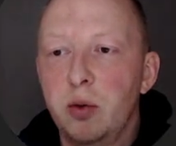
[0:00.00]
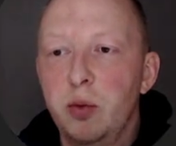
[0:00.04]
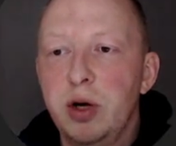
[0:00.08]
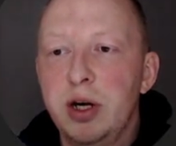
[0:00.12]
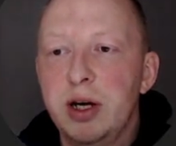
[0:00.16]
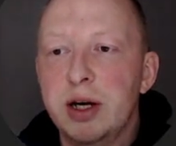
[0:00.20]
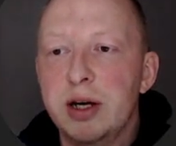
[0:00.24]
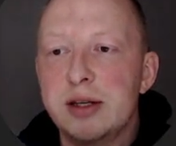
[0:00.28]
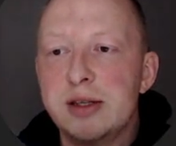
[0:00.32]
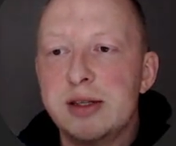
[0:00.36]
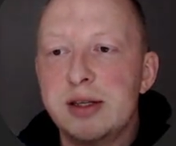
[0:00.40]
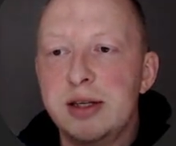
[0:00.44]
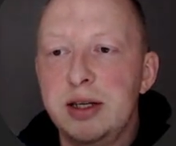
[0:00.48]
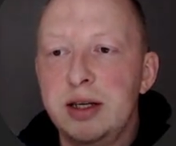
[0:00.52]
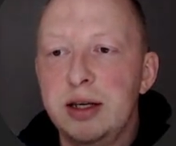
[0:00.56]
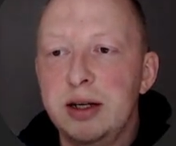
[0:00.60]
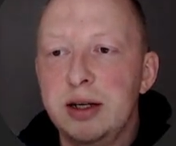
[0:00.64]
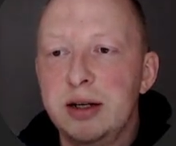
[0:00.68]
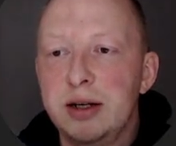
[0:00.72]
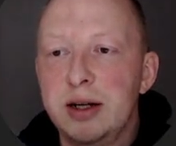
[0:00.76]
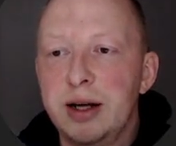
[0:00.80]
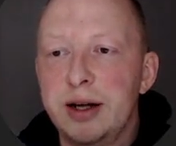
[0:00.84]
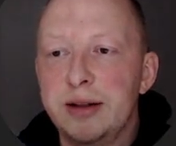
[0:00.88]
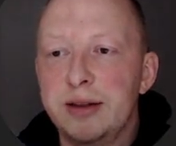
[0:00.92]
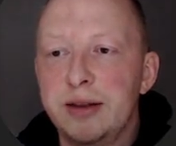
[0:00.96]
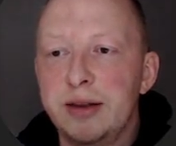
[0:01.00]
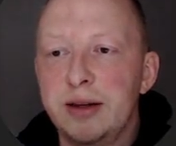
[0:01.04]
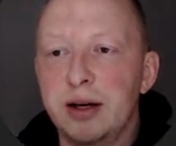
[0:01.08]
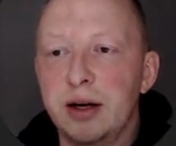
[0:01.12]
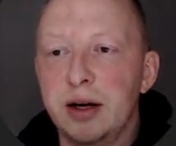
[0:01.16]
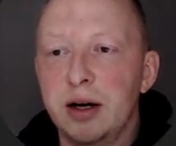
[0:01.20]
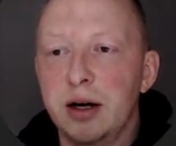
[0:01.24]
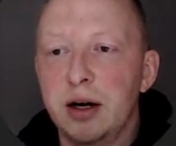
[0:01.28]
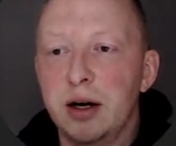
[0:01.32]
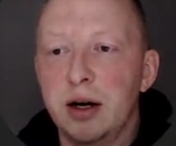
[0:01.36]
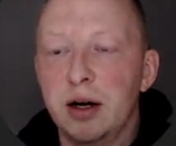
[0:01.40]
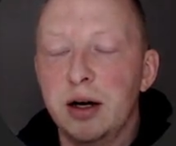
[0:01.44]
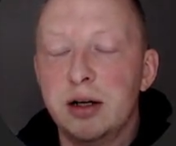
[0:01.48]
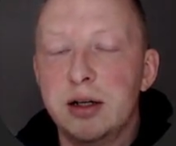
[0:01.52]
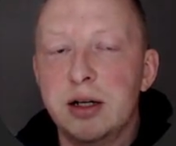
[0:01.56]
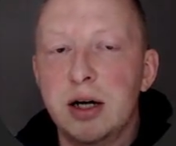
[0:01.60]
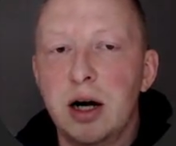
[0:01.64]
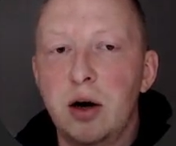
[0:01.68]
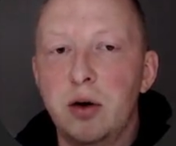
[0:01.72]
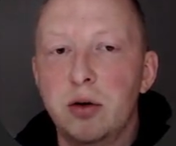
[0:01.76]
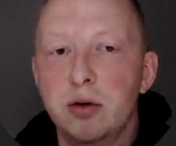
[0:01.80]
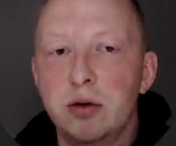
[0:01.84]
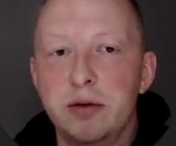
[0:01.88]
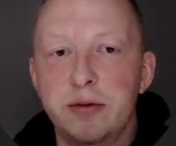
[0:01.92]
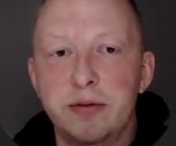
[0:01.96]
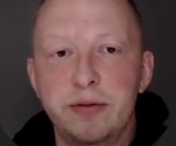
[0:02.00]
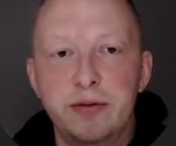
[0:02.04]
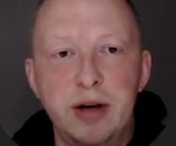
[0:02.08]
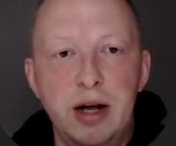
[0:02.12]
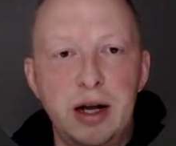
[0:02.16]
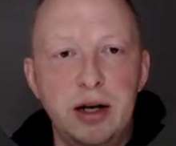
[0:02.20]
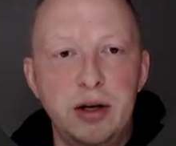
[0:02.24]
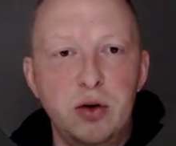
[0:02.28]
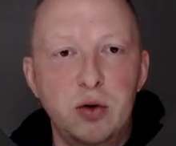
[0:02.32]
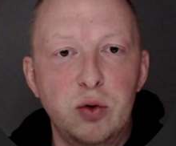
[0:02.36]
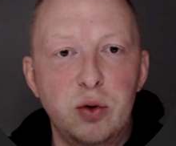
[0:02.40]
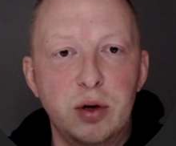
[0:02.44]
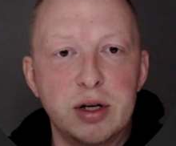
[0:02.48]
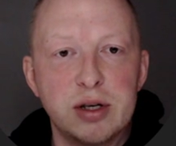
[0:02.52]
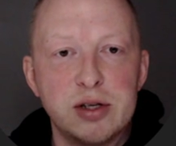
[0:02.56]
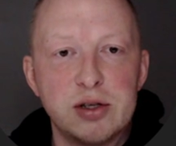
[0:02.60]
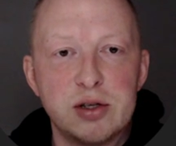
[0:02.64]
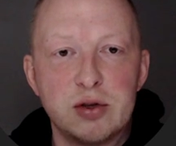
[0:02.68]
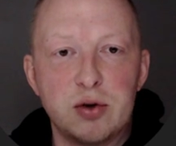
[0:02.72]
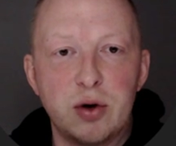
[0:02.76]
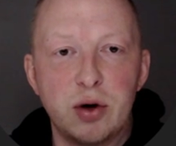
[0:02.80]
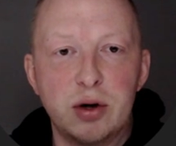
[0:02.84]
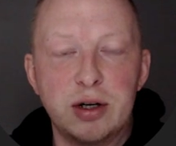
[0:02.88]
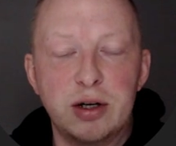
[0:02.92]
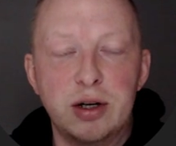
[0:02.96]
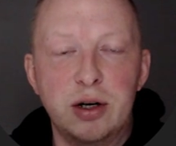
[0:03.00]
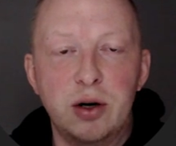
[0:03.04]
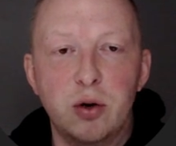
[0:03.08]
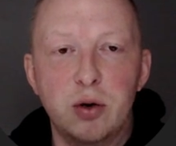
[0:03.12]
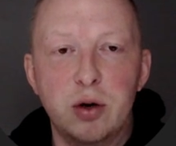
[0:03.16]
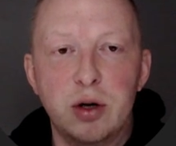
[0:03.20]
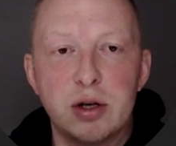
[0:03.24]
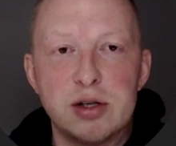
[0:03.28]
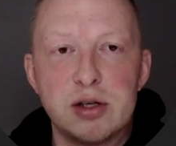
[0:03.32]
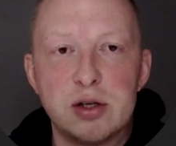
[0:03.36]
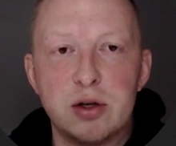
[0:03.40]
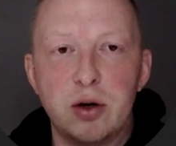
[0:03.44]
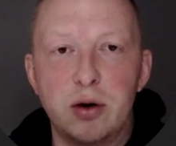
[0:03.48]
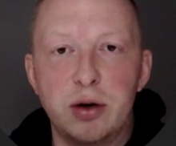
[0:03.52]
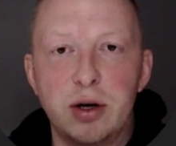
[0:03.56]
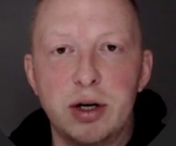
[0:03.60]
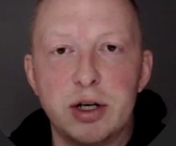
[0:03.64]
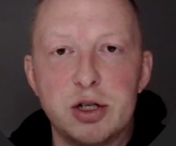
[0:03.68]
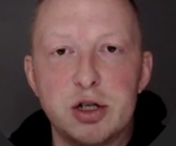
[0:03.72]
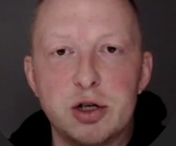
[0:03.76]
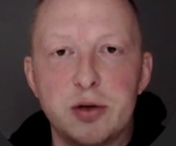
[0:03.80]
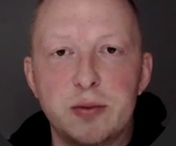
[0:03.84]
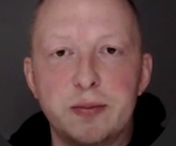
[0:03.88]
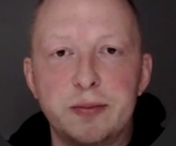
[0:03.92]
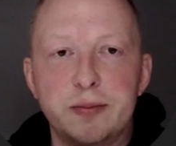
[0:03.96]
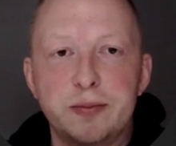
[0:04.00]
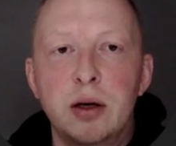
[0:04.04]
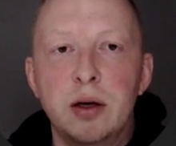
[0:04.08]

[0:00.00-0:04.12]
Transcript: we can see that the count value is stored in local storage.